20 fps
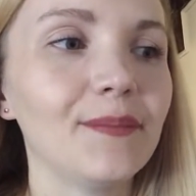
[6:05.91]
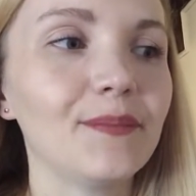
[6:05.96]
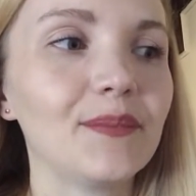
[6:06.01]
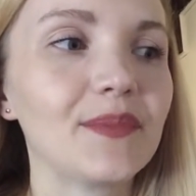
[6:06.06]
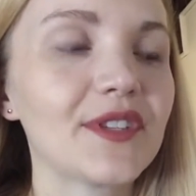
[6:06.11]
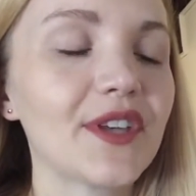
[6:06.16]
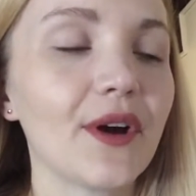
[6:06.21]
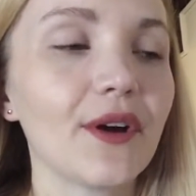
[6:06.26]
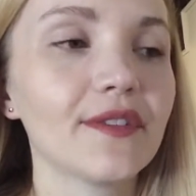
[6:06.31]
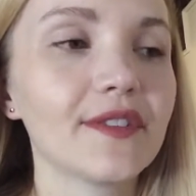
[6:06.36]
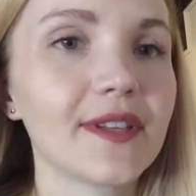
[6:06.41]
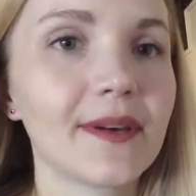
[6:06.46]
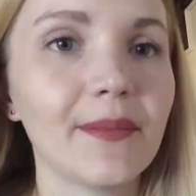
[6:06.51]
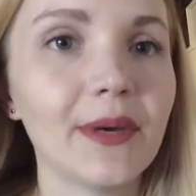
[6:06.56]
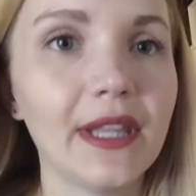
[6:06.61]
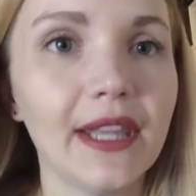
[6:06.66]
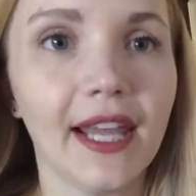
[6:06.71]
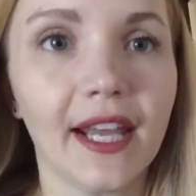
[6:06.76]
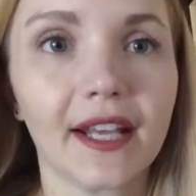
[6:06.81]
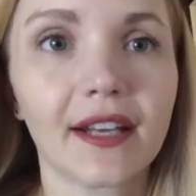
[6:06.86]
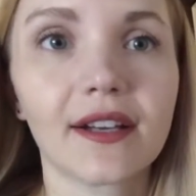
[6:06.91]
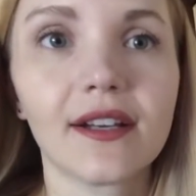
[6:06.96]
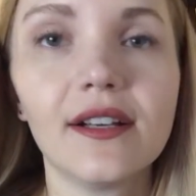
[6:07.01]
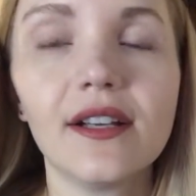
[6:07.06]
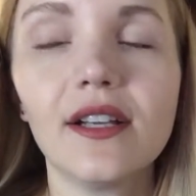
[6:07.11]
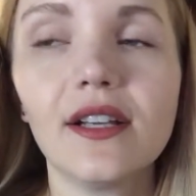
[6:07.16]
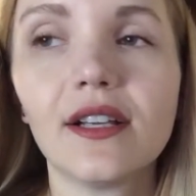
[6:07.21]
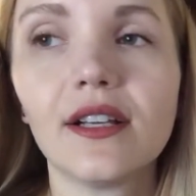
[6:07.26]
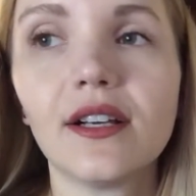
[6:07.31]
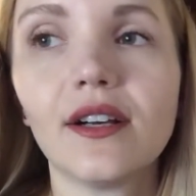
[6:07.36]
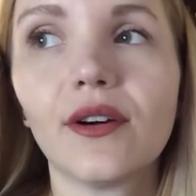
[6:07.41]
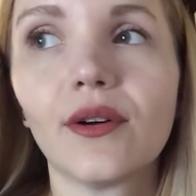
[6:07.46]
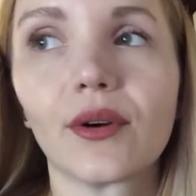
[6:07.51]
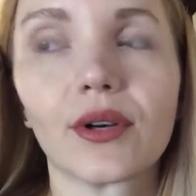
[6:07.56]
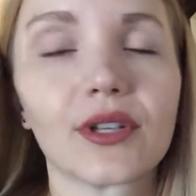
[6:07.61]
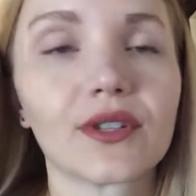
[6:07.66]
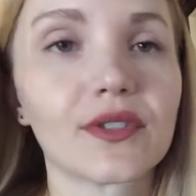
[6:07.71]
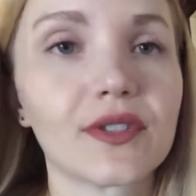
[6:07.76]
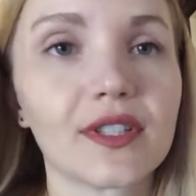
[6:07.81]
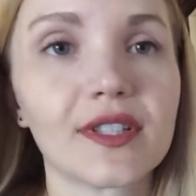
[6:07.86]
So if someone like
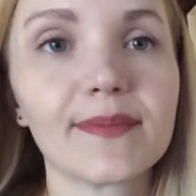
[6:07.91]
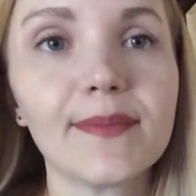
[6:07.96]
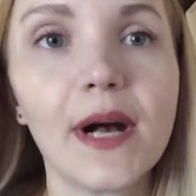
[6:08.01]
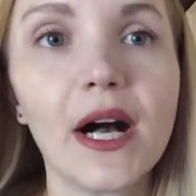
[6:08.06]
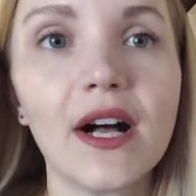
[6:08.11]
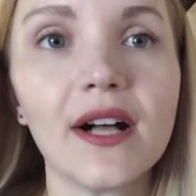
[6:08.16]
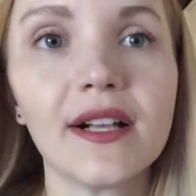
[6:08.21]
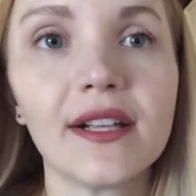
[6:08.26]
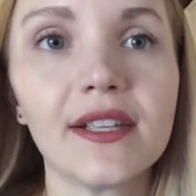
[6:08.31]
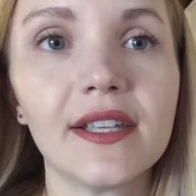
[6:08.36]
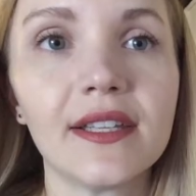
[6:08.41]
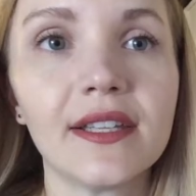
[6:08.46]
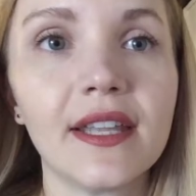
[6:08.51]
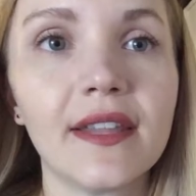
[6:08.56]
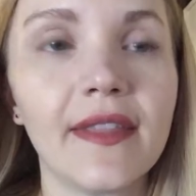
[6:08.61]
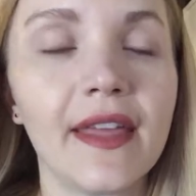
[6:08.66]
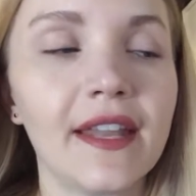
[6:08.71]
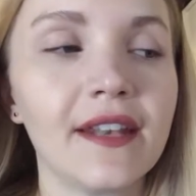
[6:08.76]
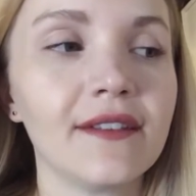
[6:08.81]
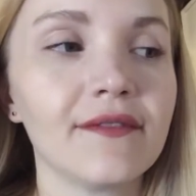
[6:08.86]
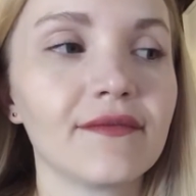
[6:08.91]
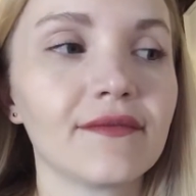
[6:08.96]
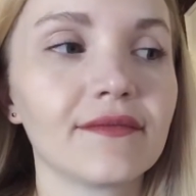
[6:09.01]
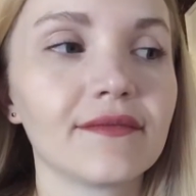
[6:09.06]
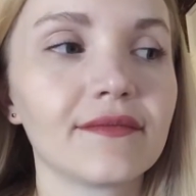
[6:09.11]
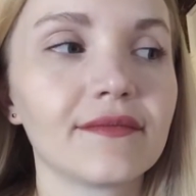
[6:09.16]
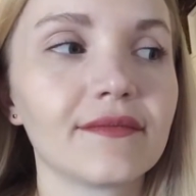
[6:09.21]
orders a small and then